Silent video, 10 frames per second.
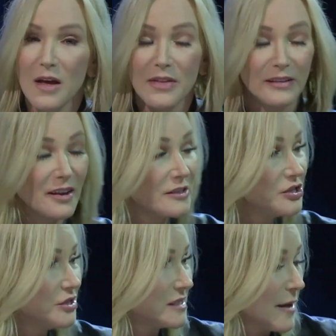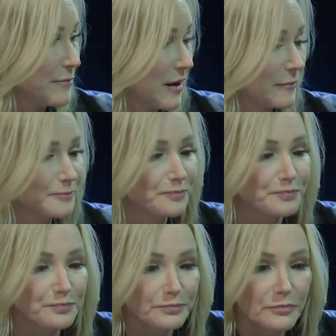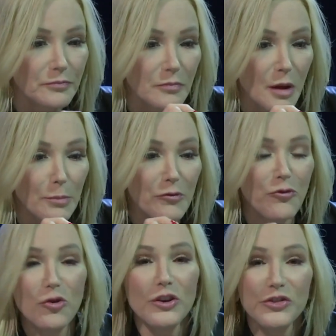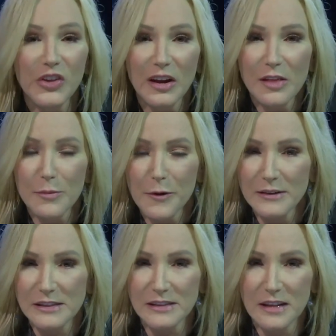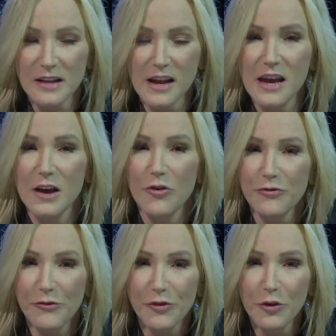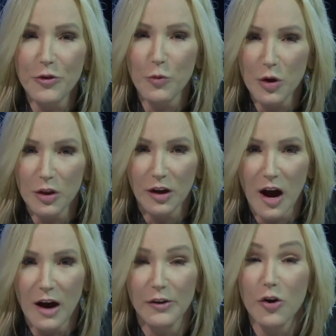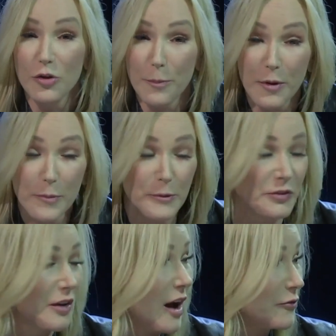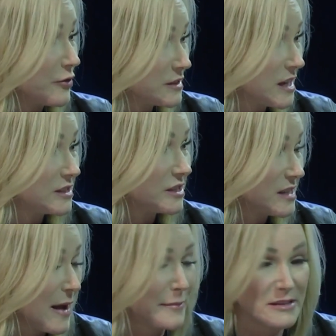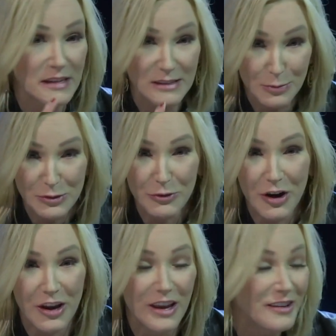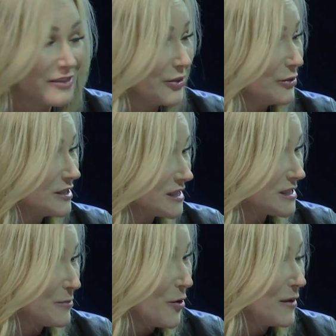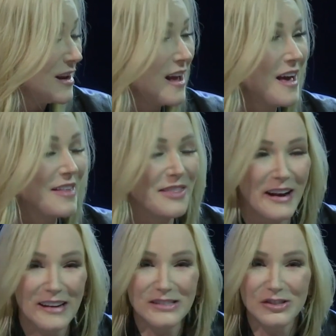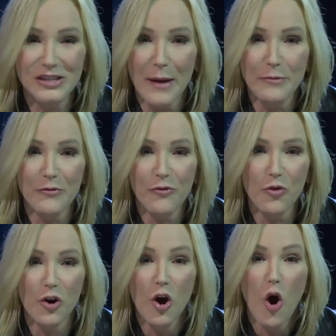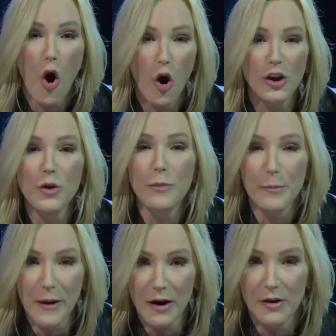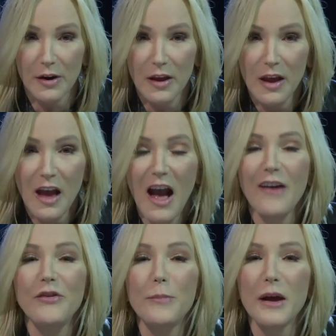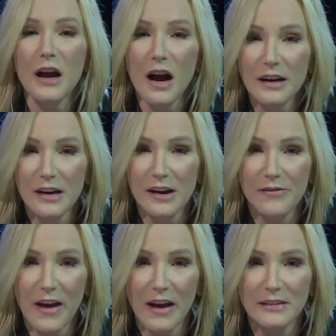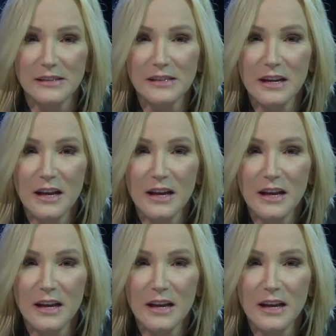It tells you something. Before you stand in the presence of the king or fulfill the will of God or the purpose of God for such a time as this, which we're going to get to in just a moment, that Esther chapter 4, are you prepared? Have you been cut in advance?